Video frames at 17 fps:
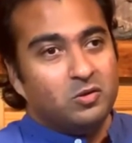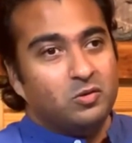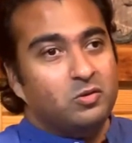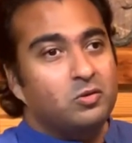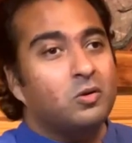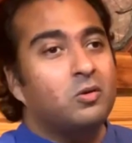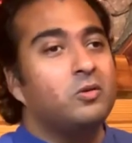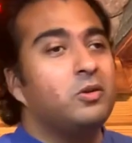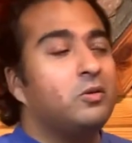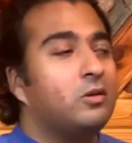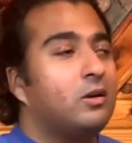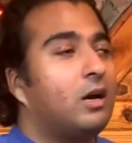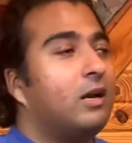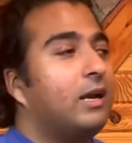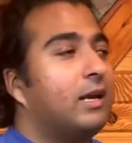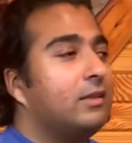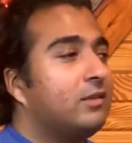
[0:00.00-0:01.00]
You know you're
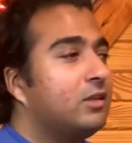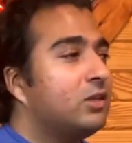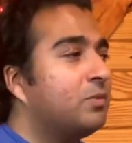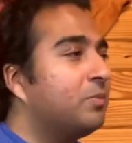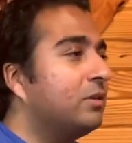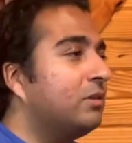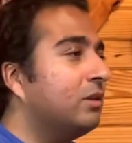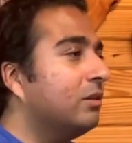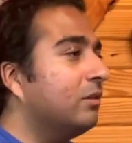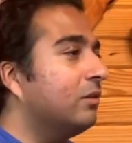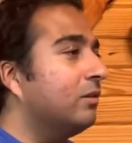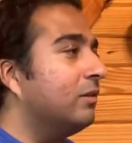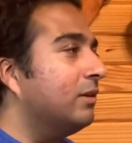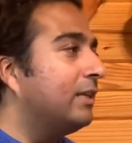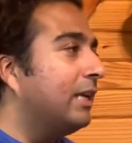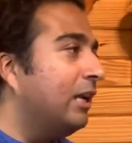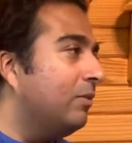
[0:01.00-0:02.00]
not at this
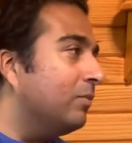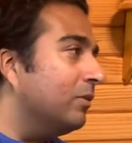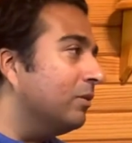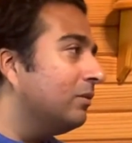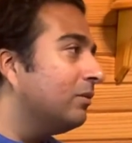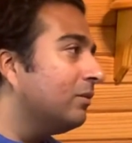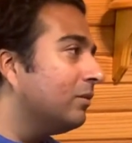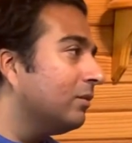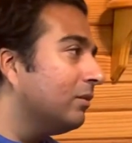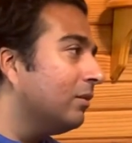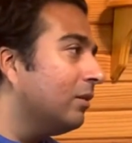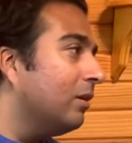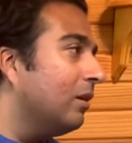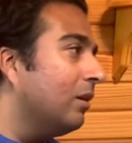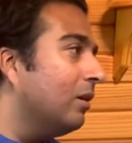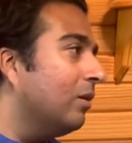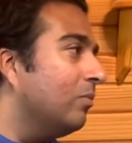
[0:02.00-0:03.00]
particular attainment,
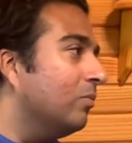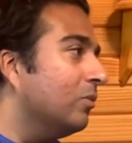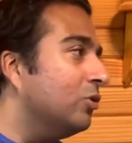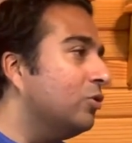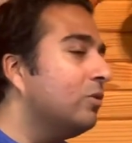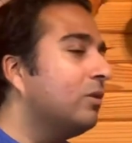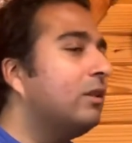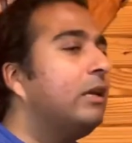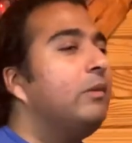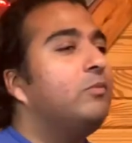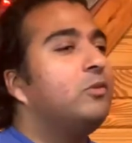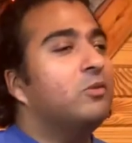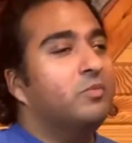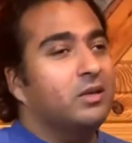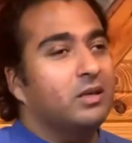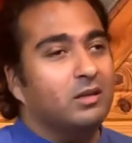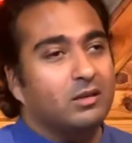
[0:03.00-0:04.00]
but you claim
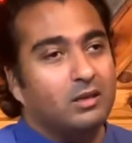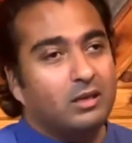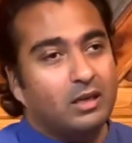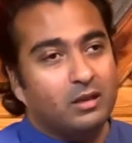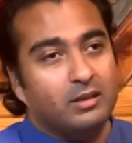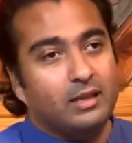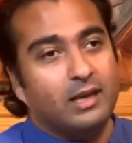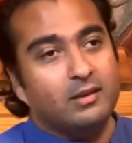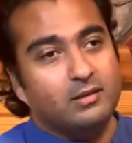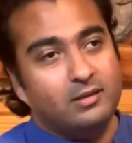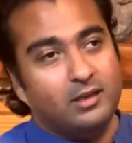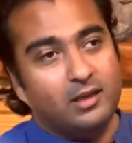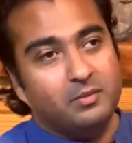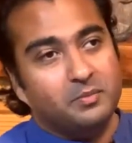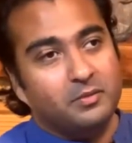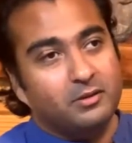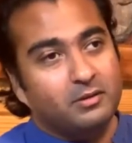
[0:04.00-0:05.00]
to be at that
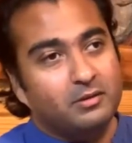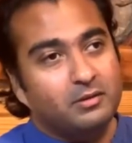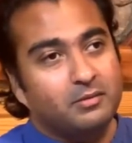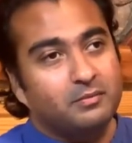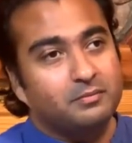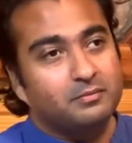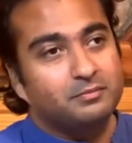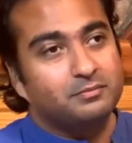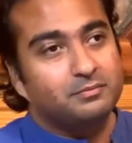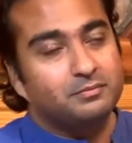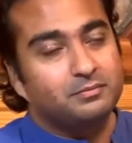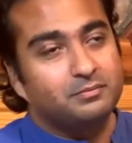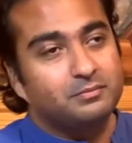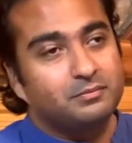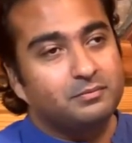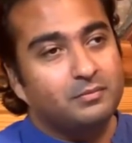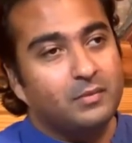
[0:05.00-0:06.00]
attainment.
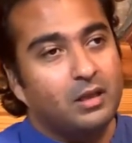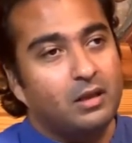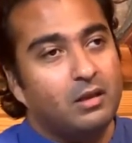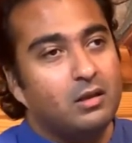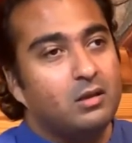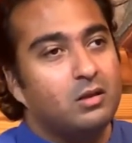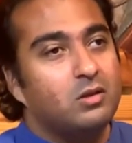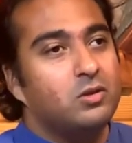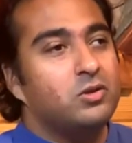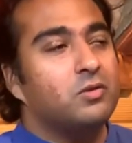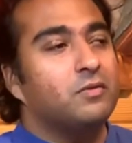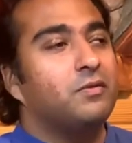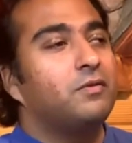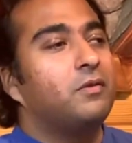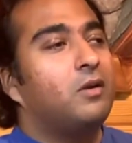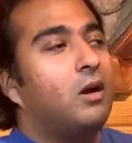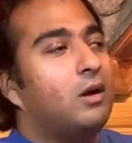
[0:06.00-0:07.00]

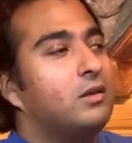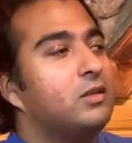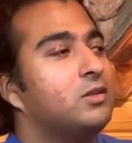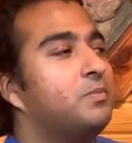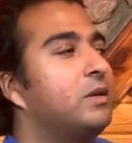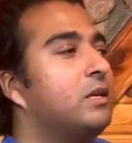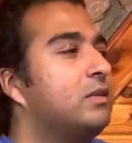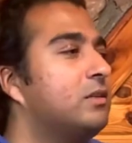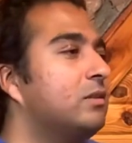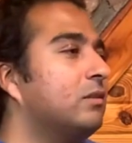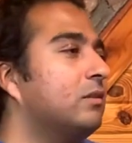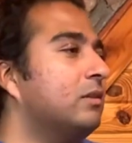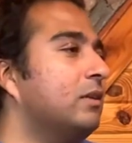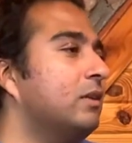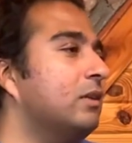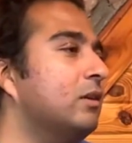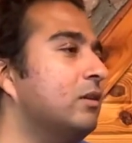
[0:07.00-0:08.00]
So fraud is
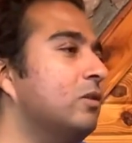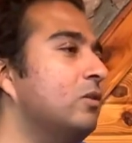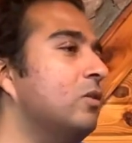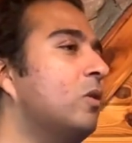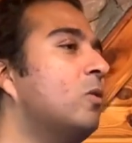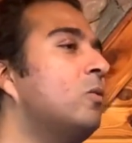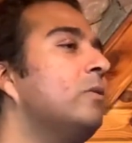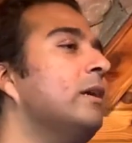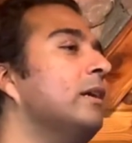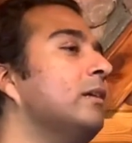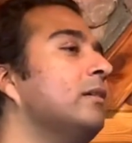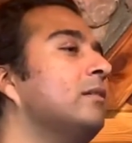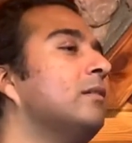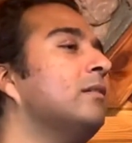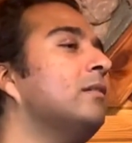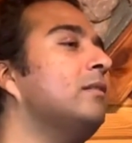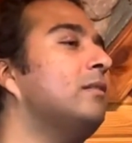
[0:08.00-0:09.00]
basically
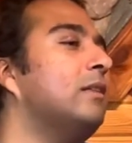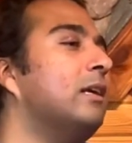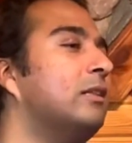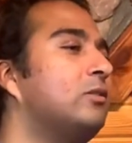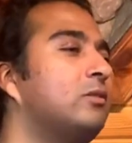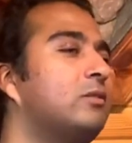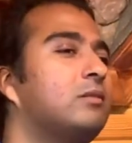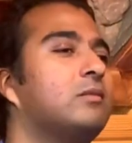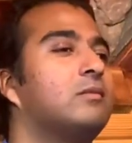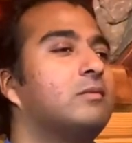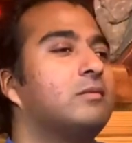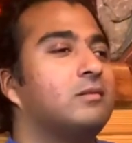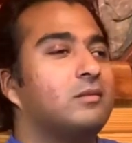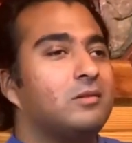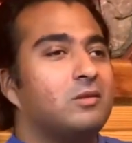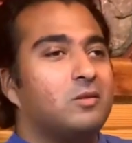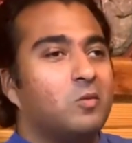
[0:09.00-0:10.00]
knowing that
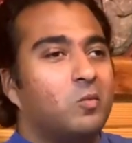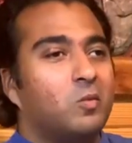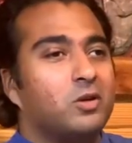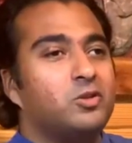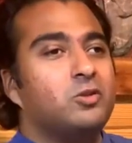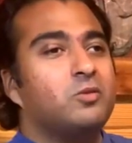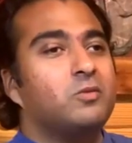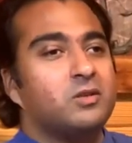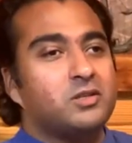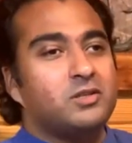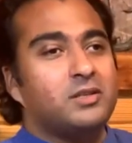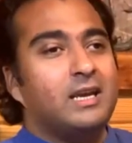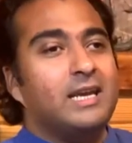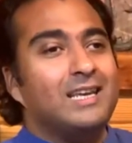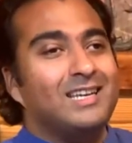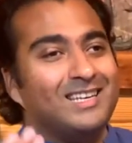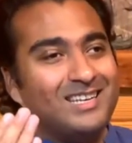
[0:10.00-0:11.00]
what you are
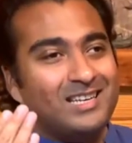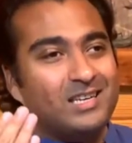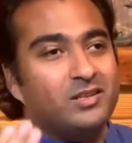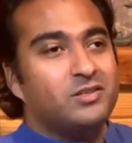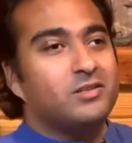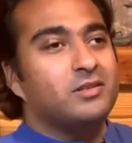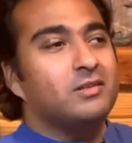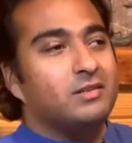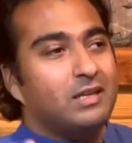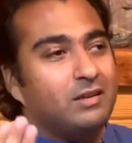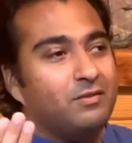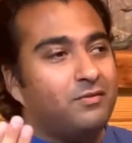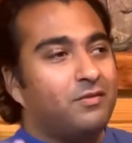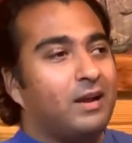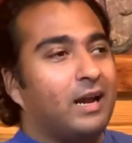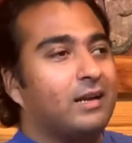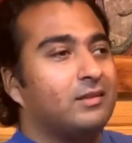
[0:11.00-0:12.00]
saying is
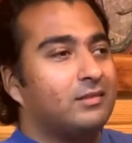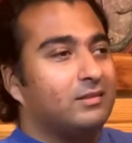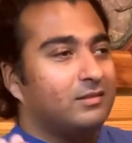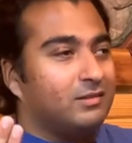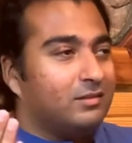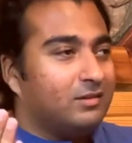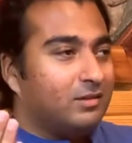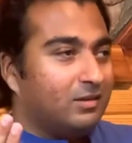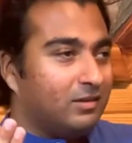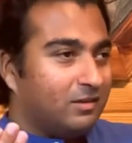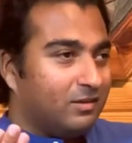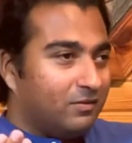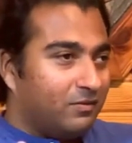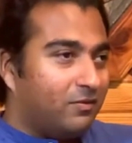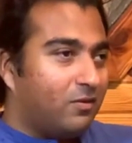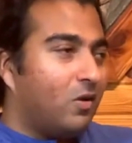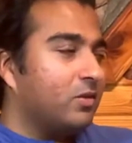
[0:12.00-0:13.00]
in fact
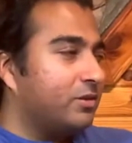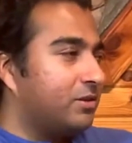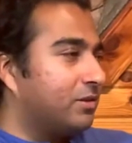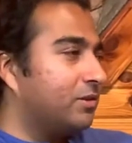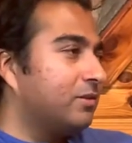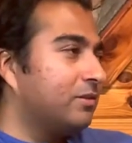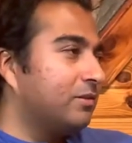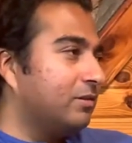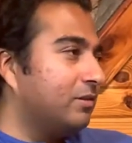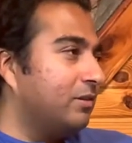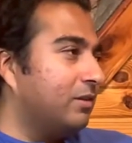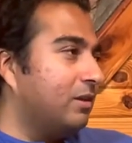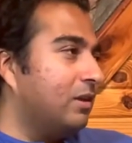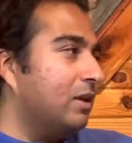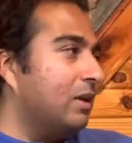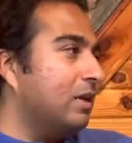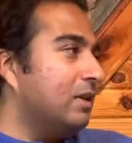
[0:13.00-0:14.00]
false,
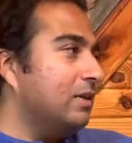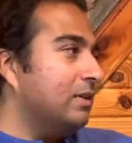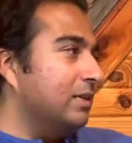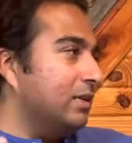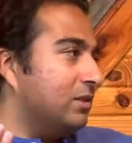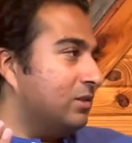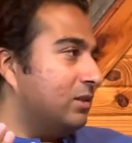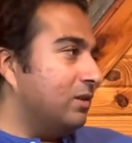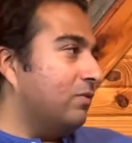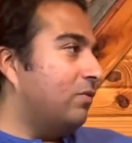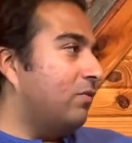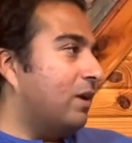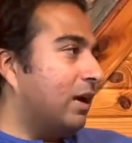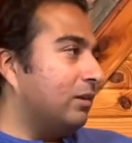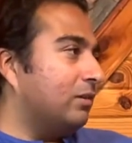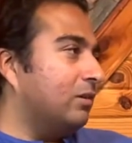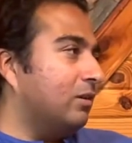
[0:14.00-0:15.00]
is in
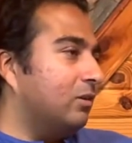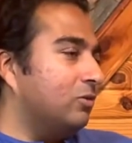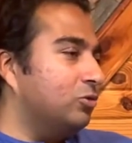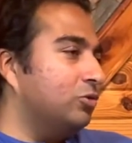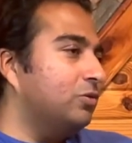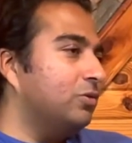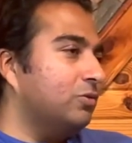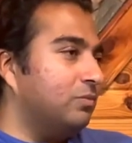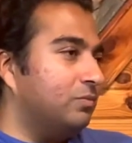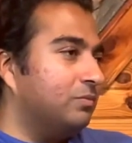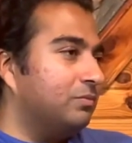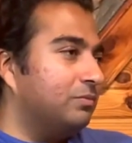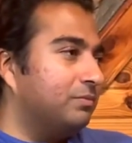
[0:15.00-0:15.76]
fact untrue.